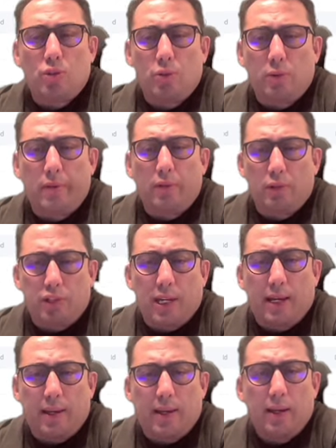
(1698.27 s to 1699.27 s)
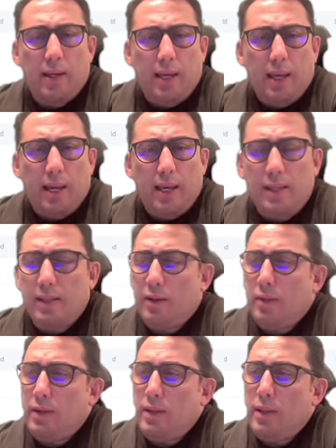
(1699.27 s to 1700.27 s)
We will check another
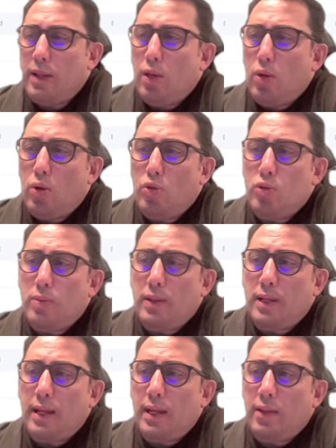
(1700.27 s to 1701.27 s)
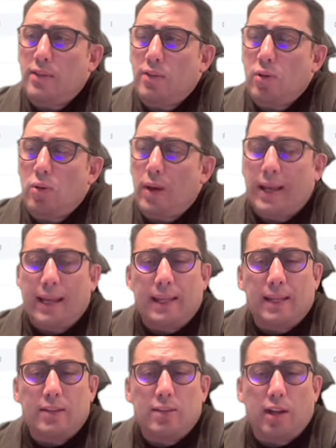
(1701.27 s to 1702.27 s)
one. Consumer 980, I
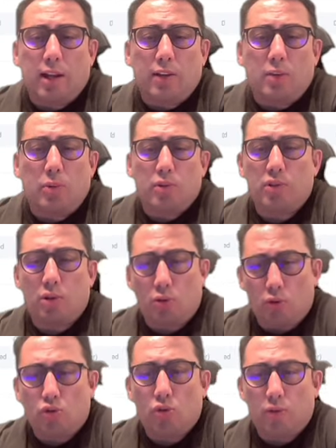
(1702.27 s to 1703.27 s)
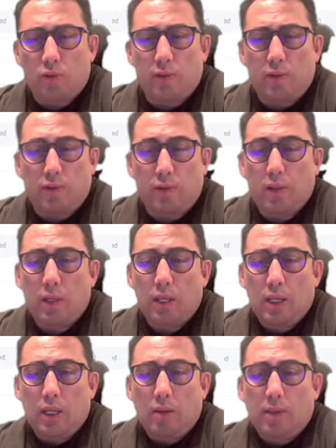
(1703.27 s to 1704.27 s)
cannot say 100% conservative
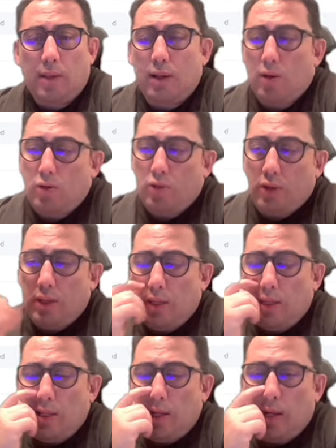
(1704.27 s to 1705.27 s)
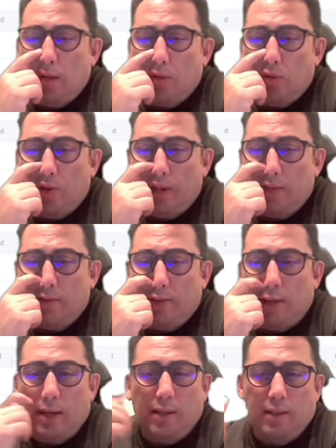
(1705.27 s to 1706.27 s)
because uh, their trade
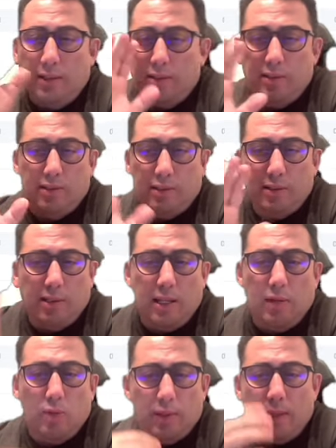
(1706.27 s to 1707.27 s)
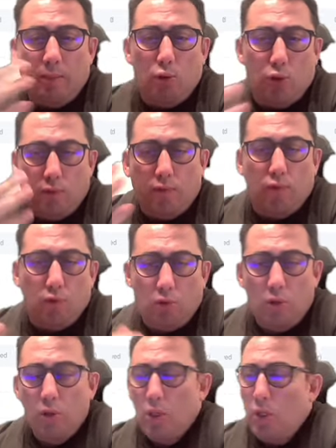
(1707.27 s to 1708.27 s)
style is not what I'm looking
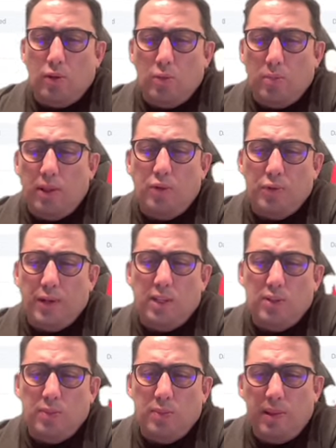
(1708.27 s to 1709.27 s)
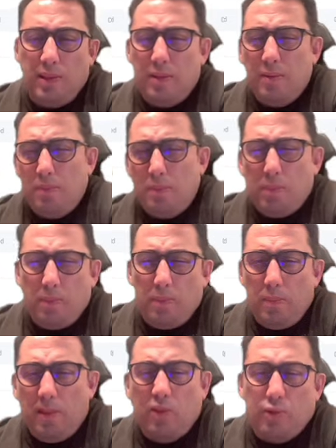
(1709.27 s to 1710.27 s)
for. Mid range, mi
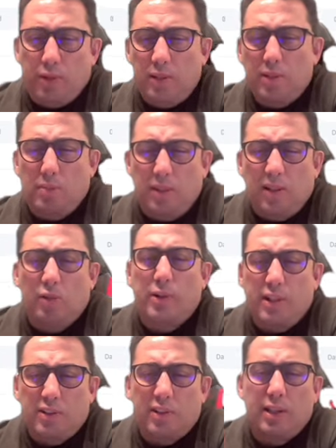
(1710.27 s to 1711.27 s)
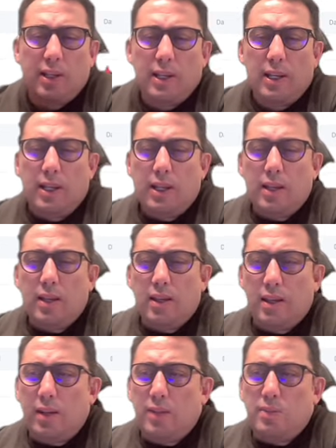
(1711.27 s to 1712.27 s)
mid risk, middle risk uh,
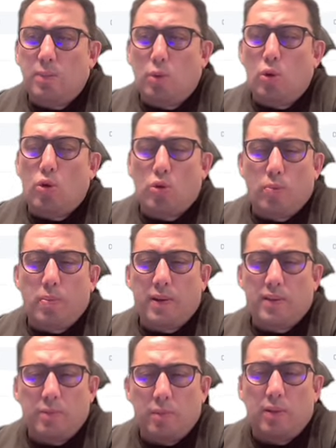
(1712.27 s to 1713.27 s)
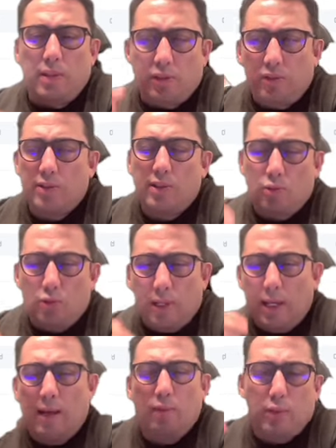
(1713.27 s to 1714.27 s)
is more possible. That's reason today
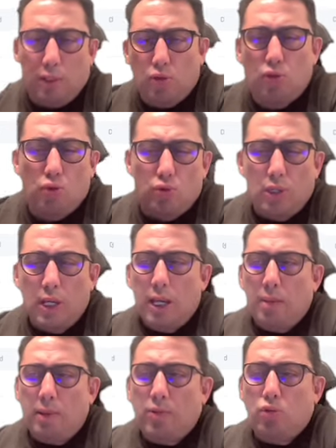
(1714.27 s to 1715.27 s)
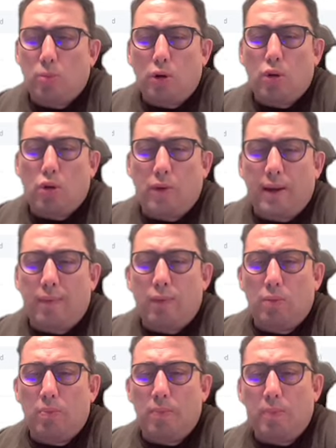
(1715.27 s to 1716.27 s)
I will not choose, but tomorrow I
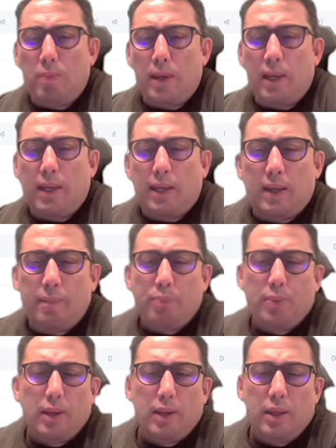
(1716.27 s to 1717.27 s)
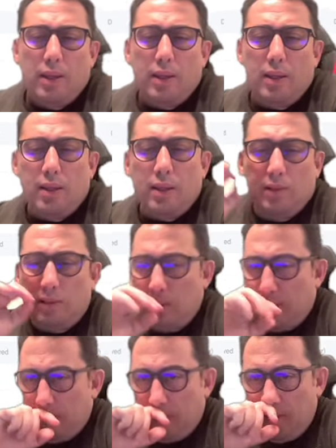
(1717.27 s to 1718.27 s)
will make a, a
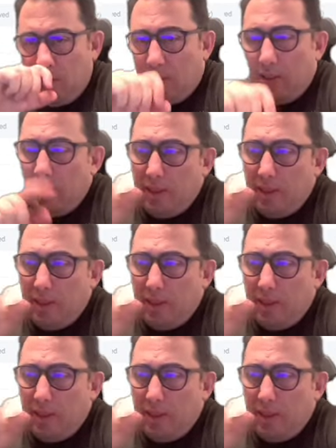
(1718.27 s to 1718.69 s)
middle one.